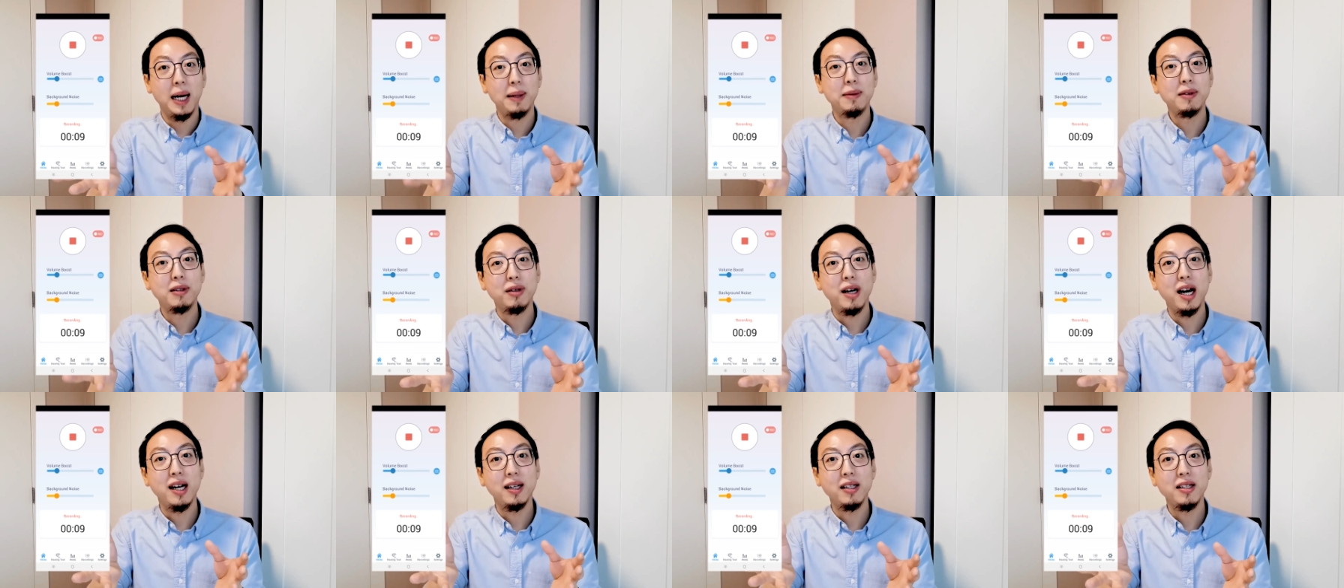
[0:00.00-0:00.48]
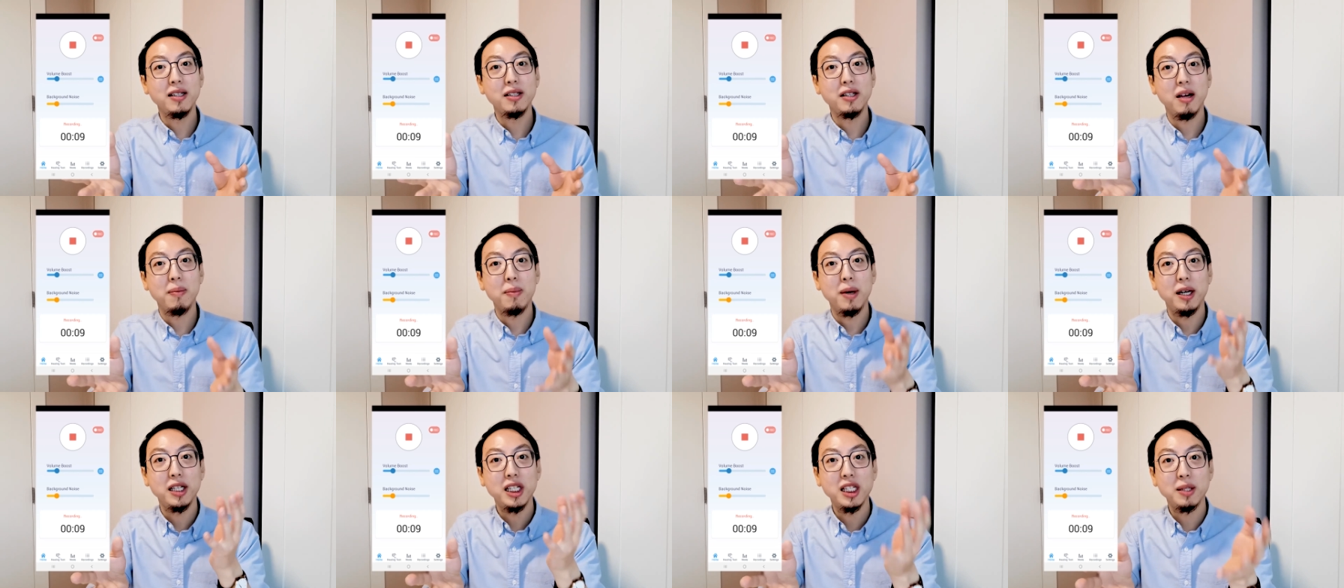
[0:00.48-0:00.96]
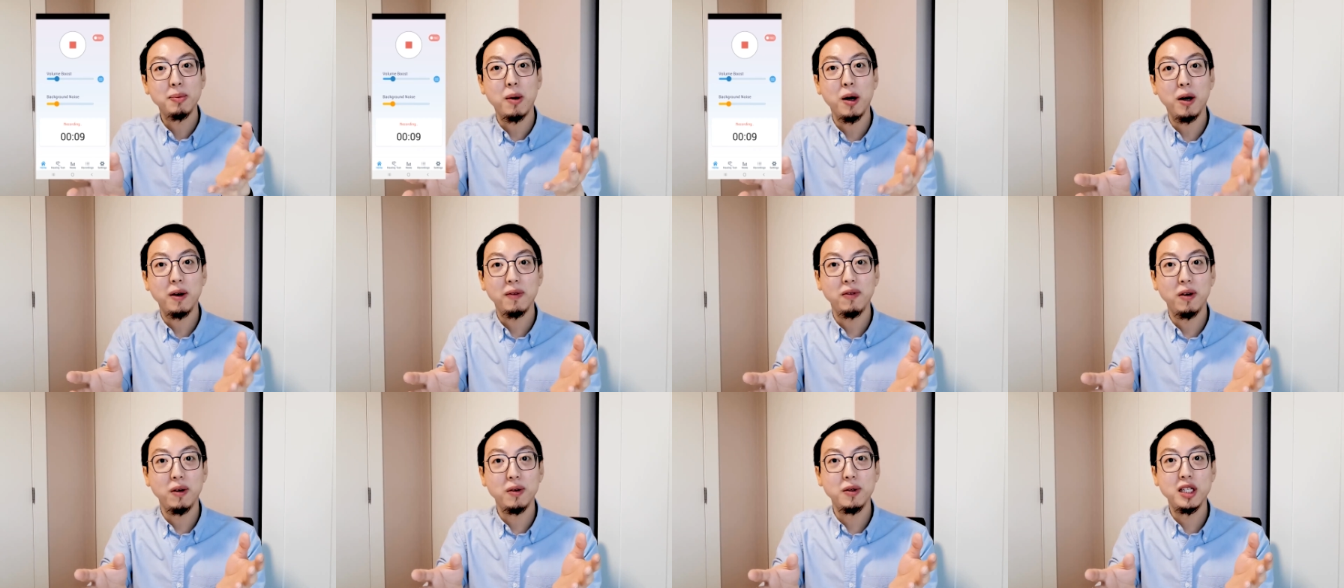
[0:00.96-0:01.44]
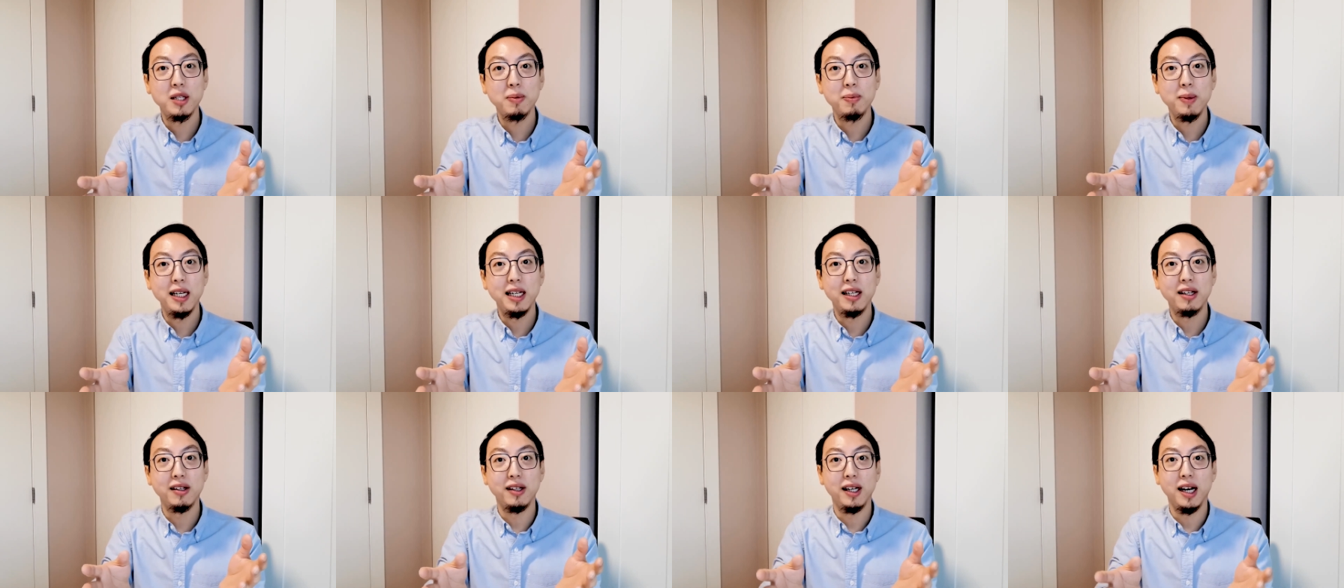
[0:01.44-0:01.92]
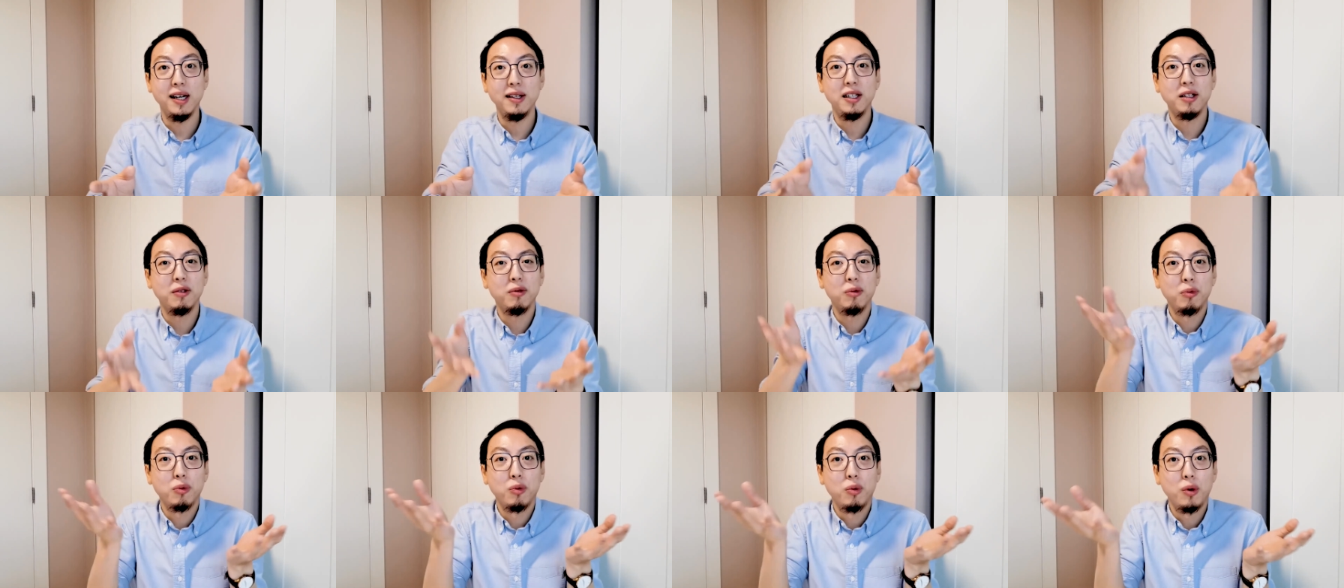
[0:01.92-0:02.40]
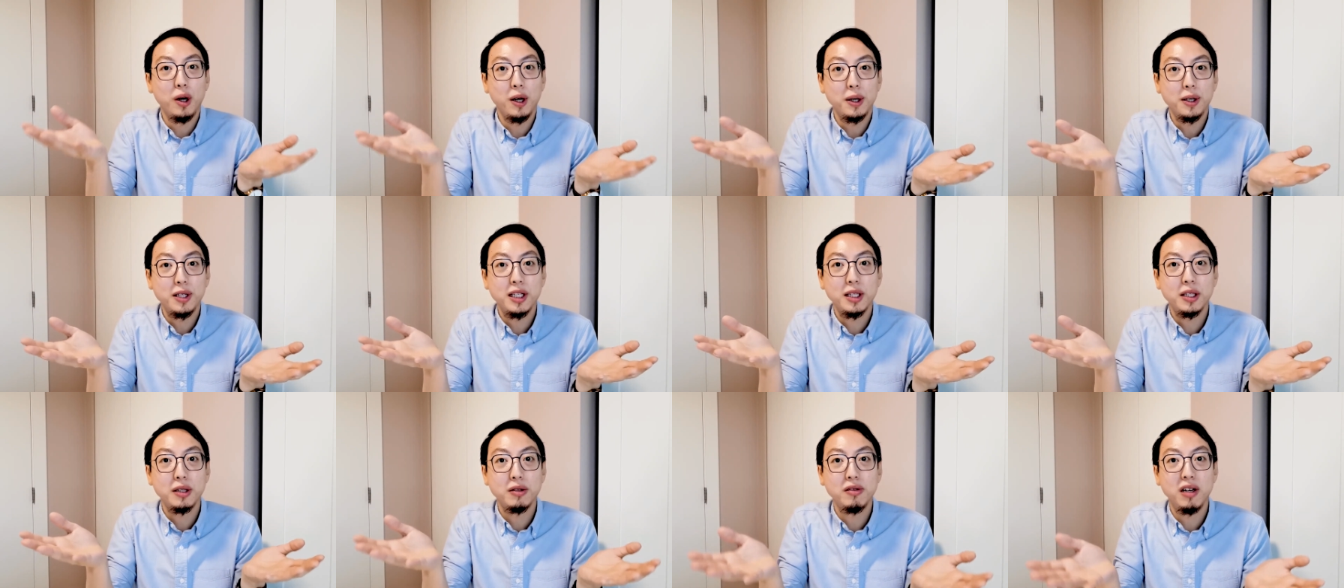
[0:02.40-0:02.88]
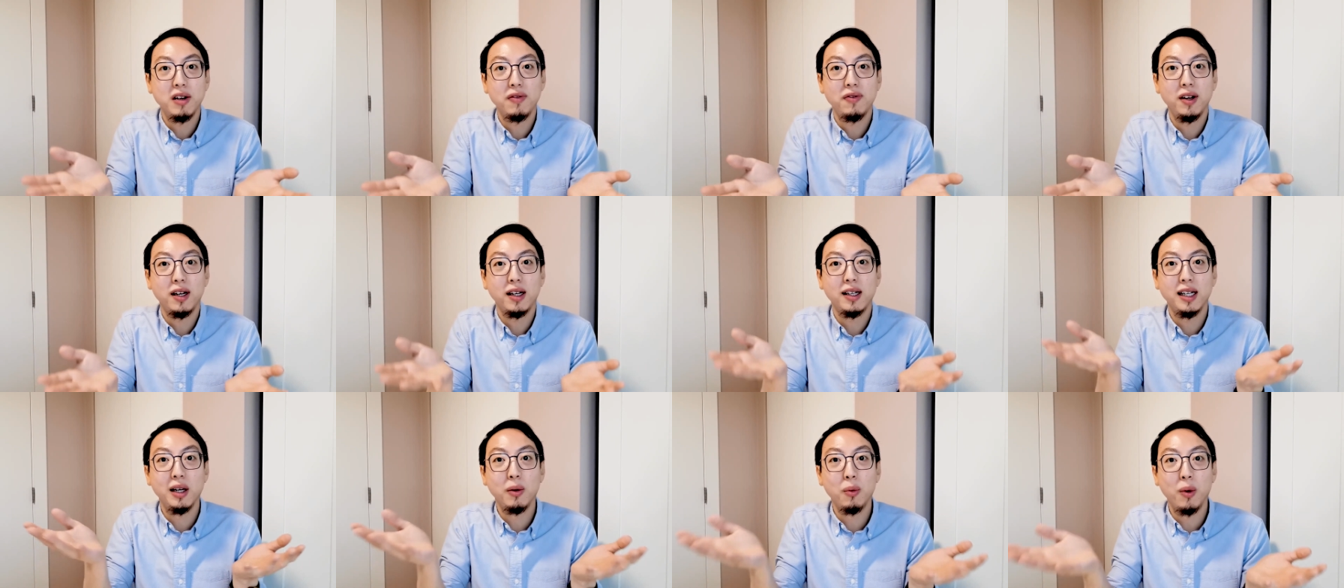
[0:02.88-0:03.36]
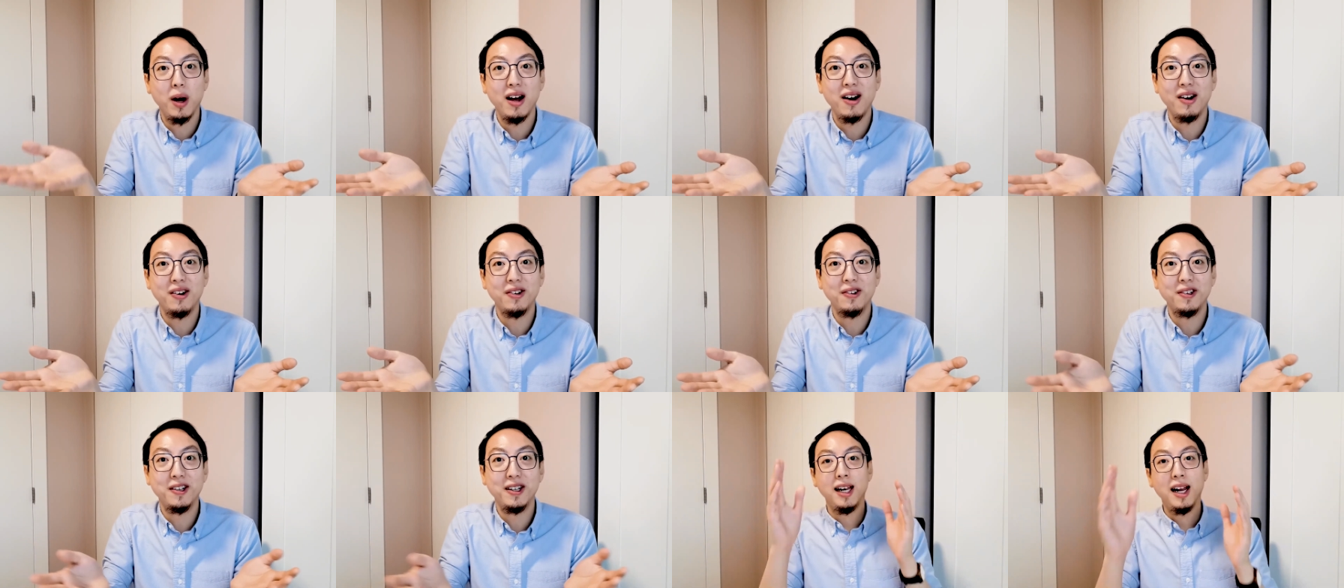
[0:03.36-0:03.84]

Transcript: I've tried this on my smartphone speaker and it works terrifically well.